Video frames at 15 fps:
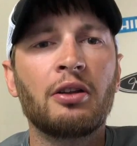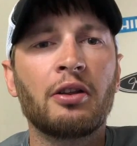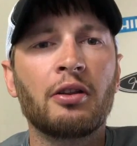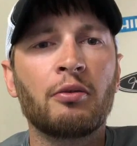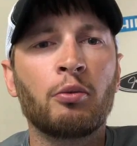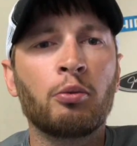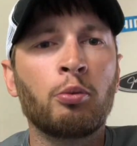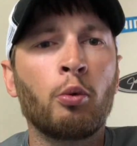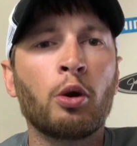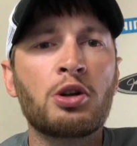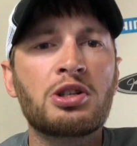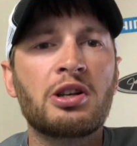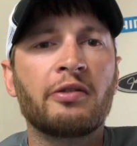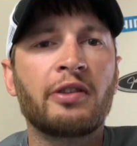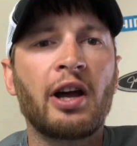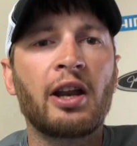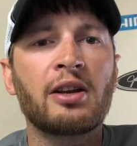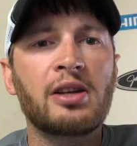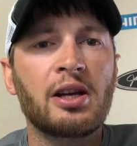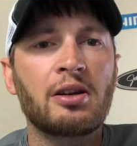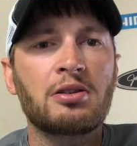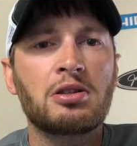the worst I've got
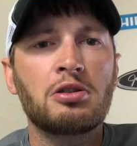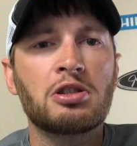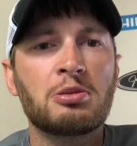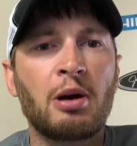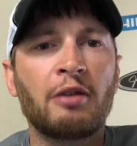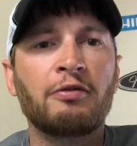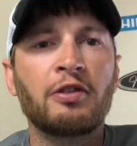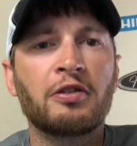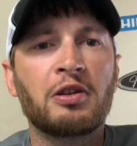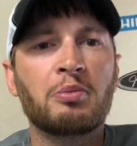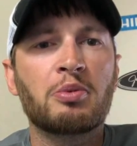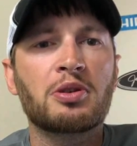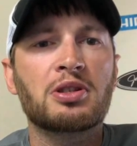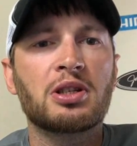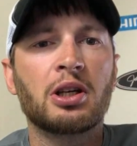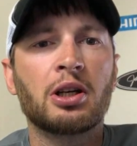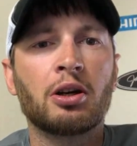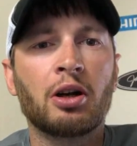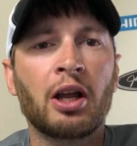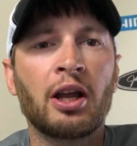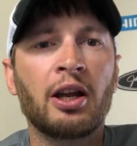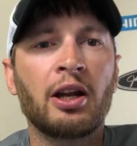it down to is about 50%
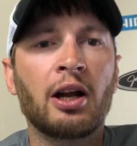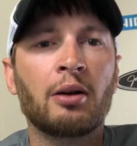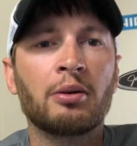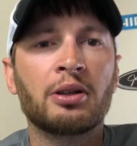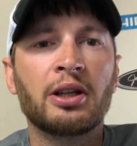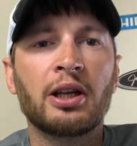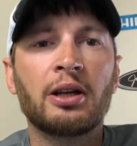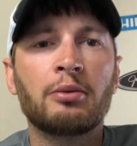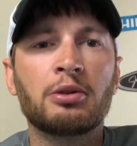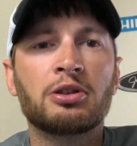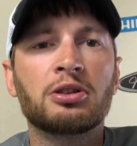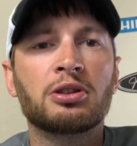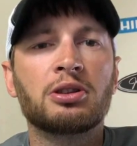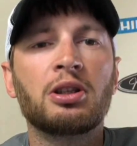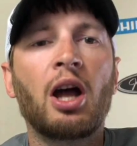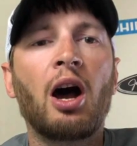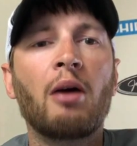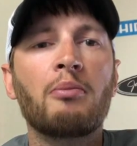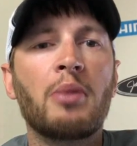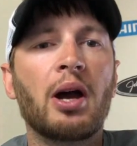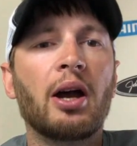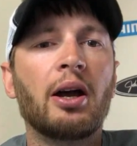on an 8-hour day, which is
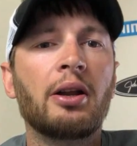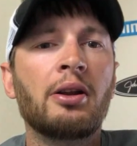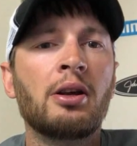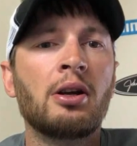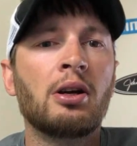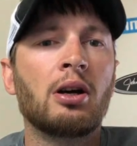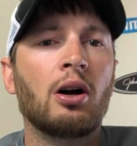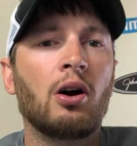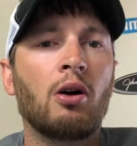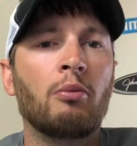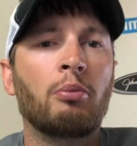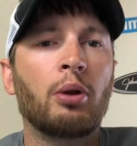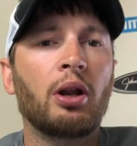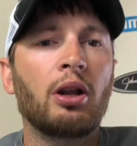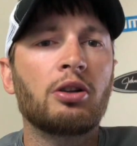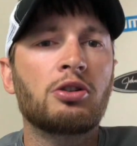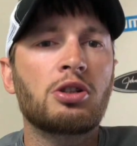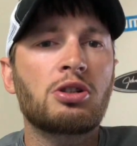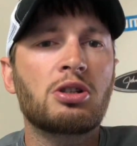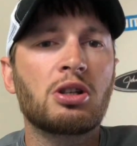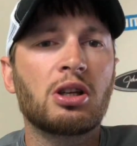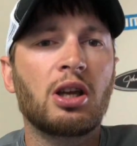not bad. But
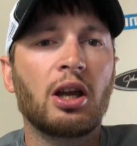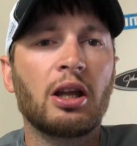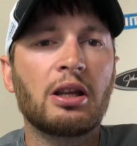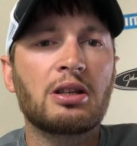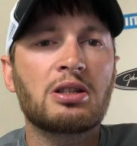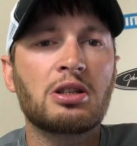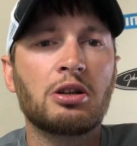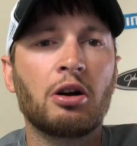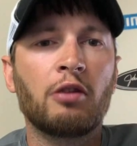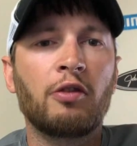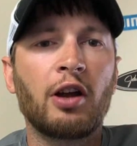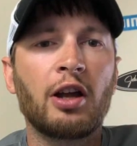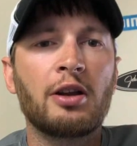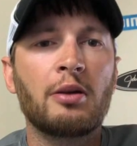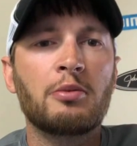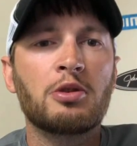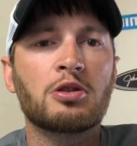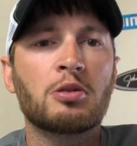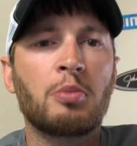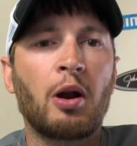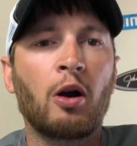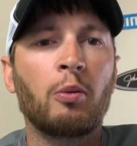just in case, you know, if I end up
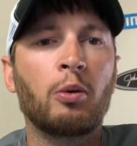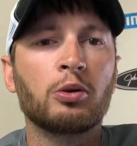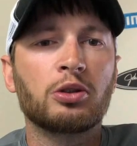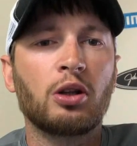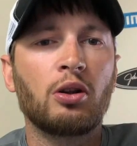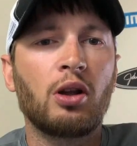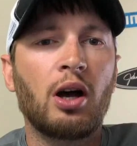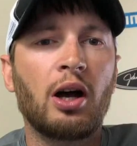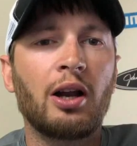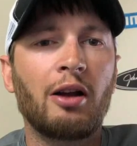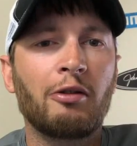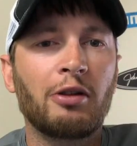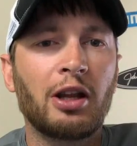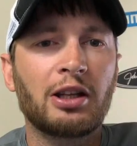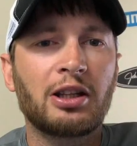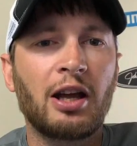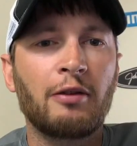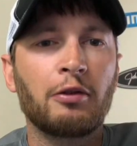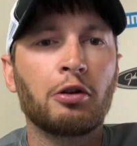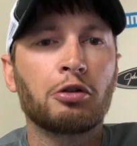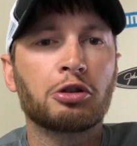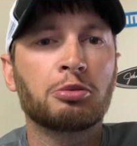using the power poles a lot, I would like to
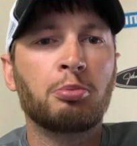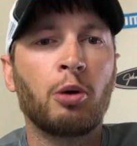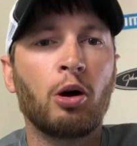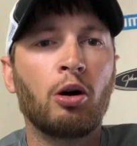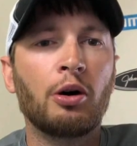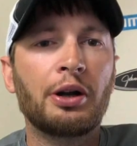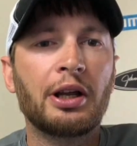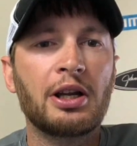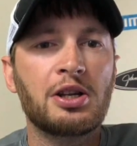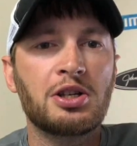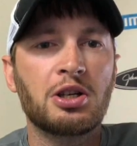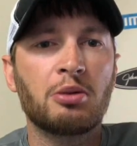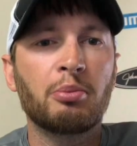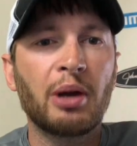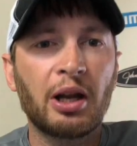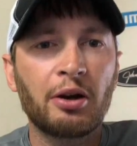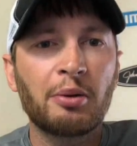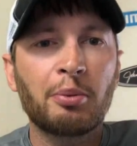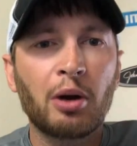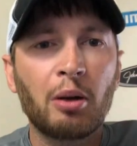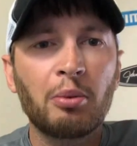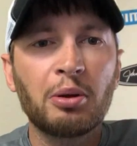have a little small AGM battery
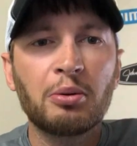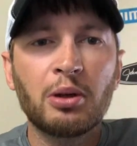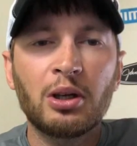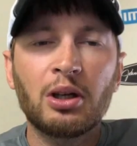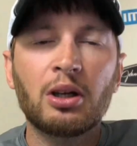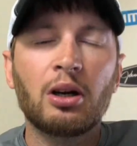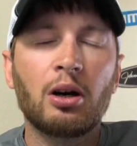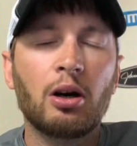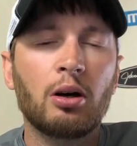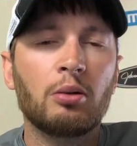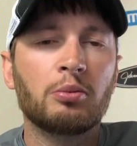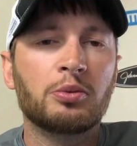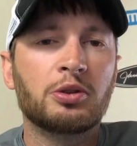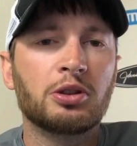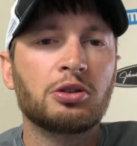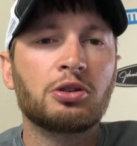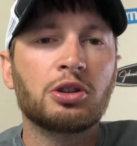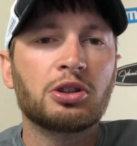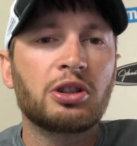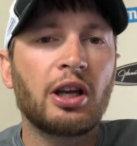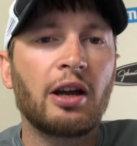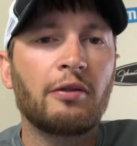probably, to
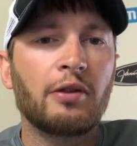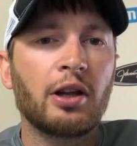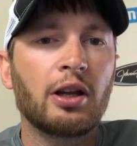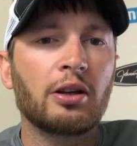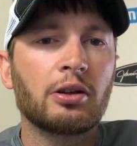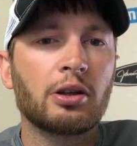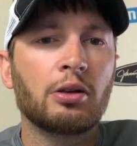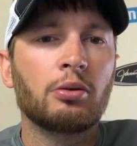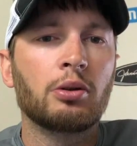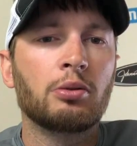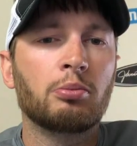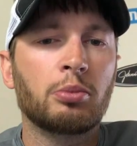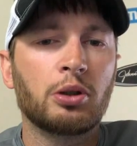just have that going.